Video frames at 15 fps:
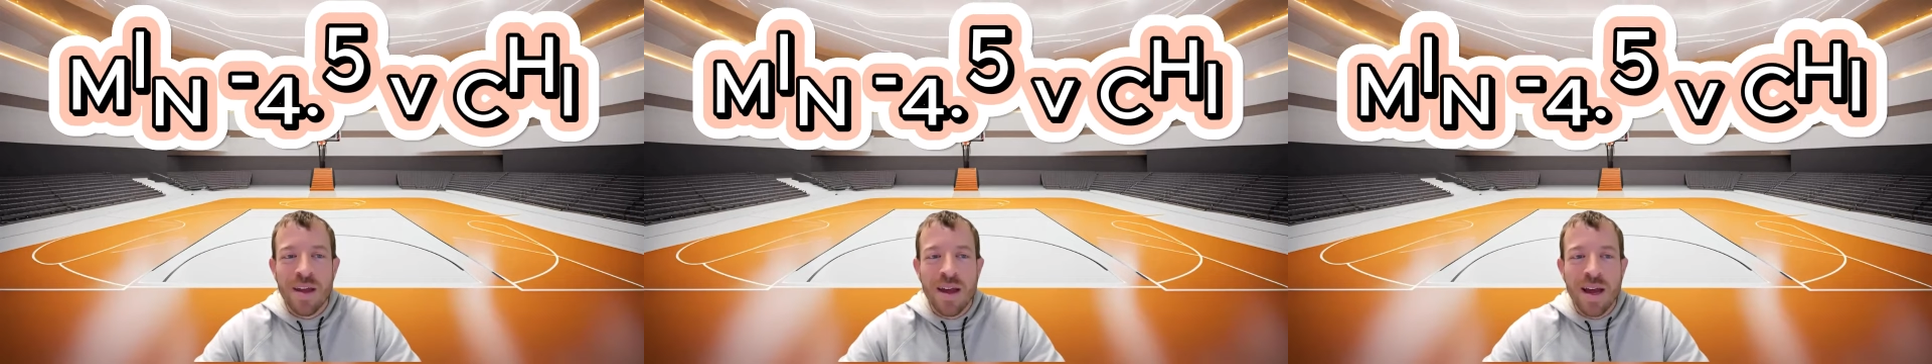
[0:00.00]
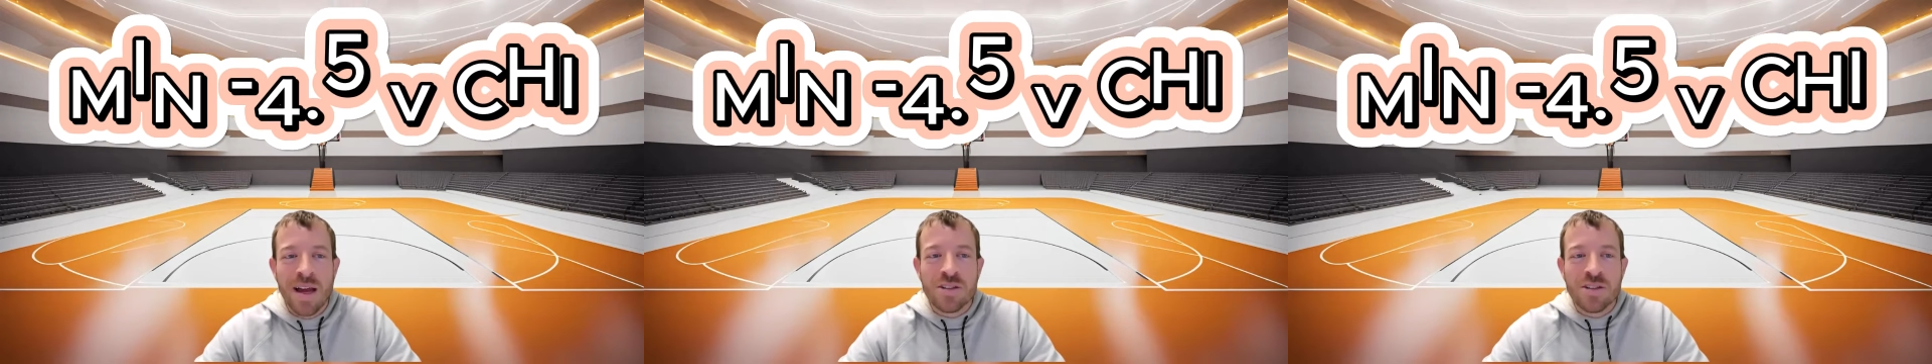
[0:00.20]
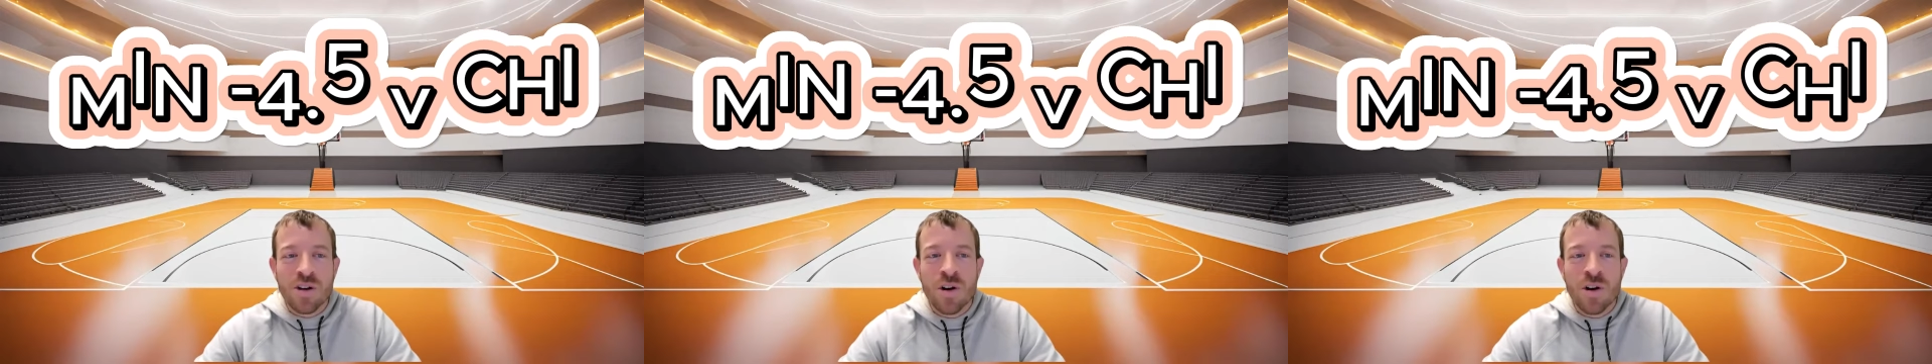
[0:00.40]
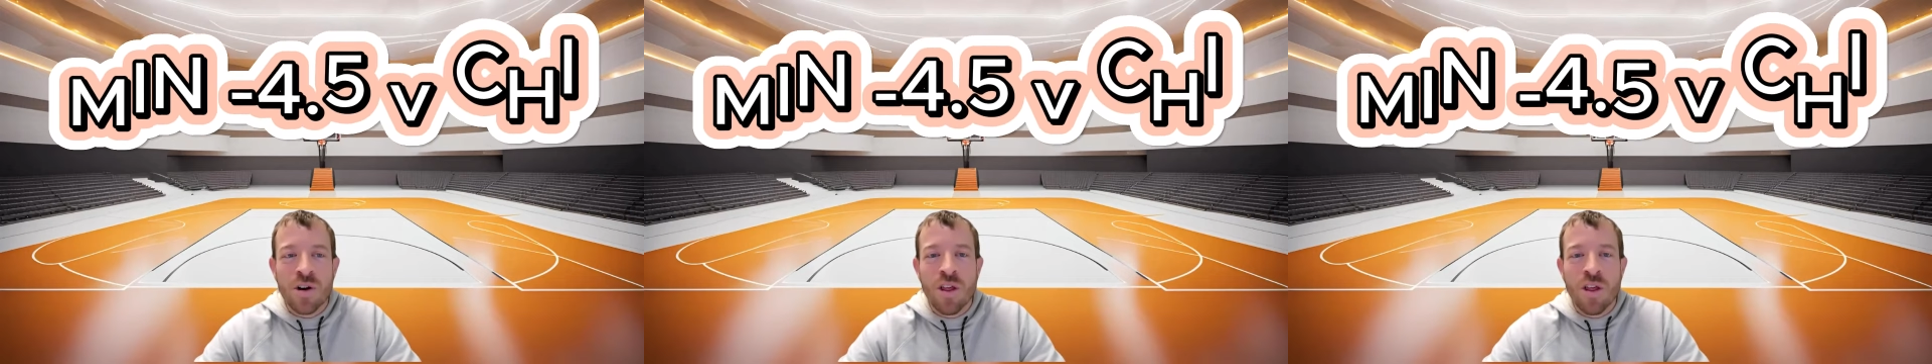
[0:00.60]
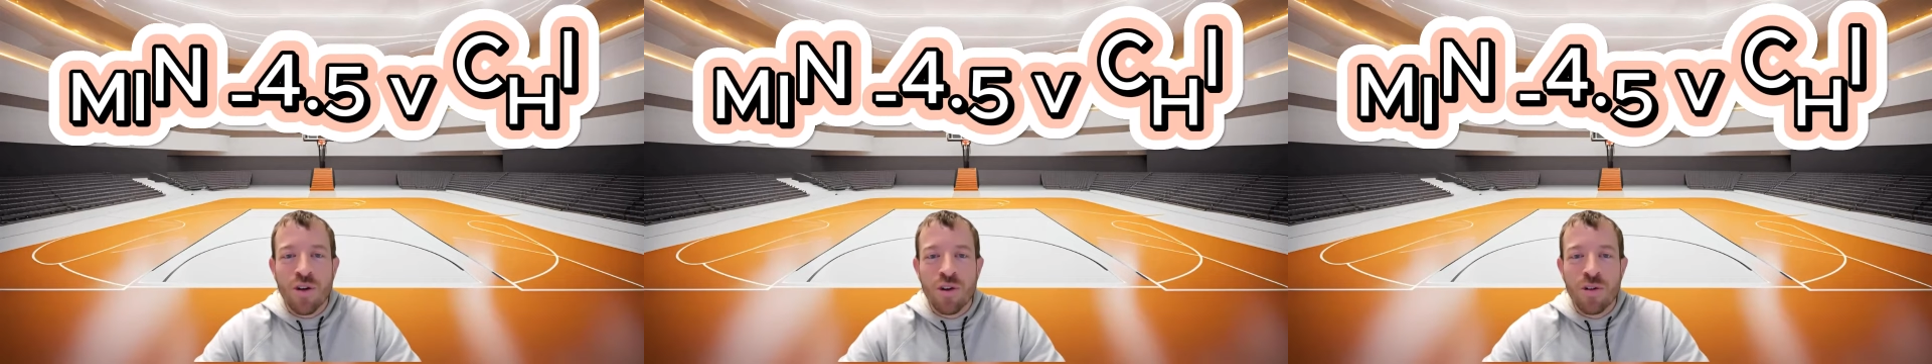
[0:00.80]
as our
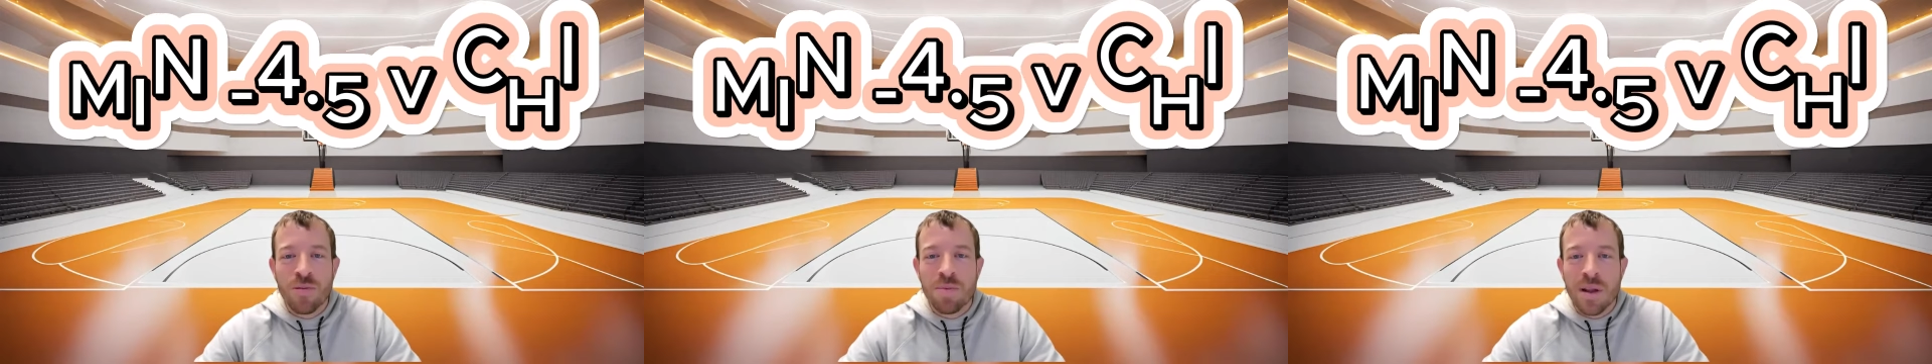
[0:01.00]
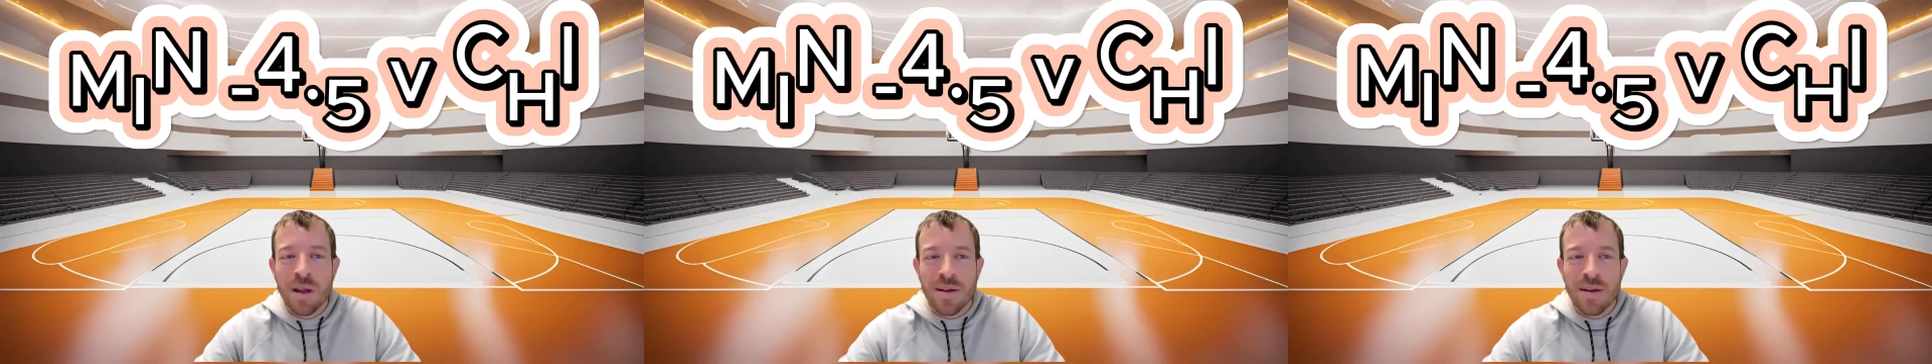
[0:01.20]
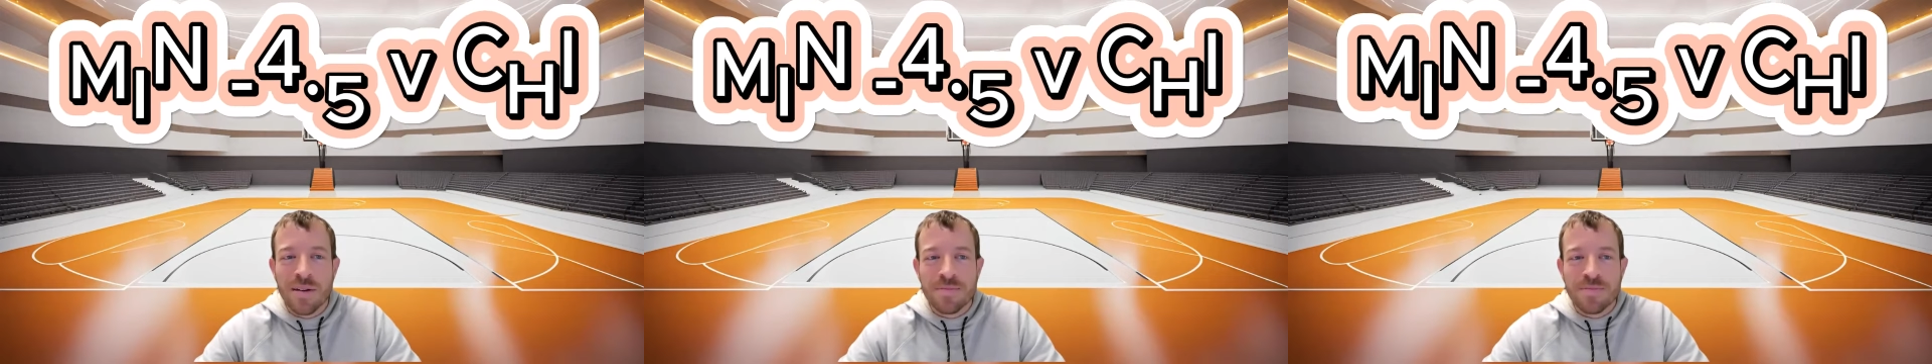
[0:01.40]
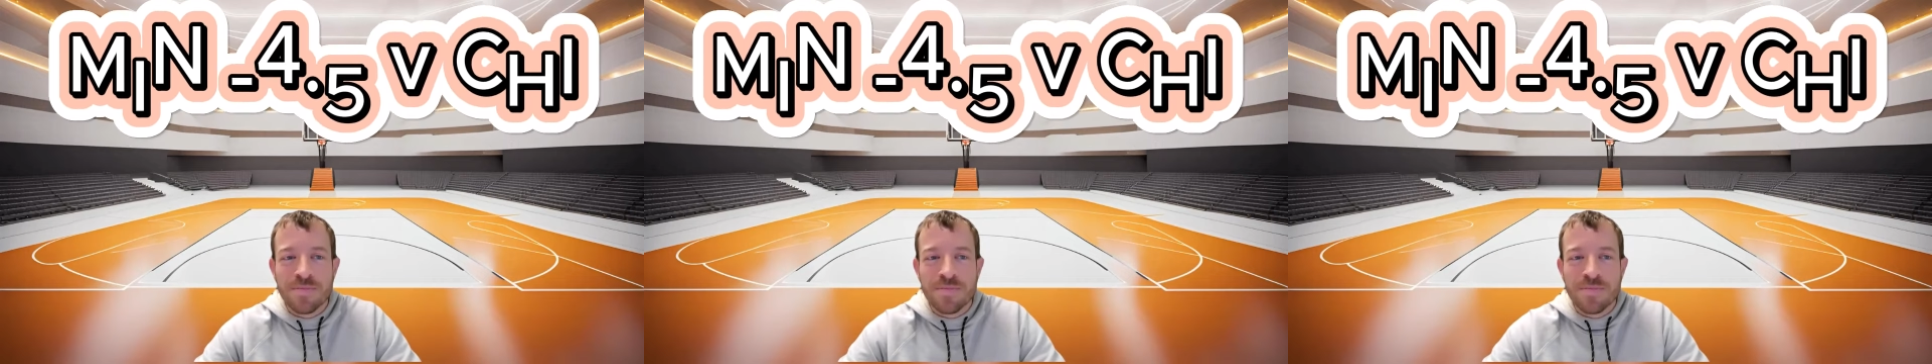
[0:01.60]
third play.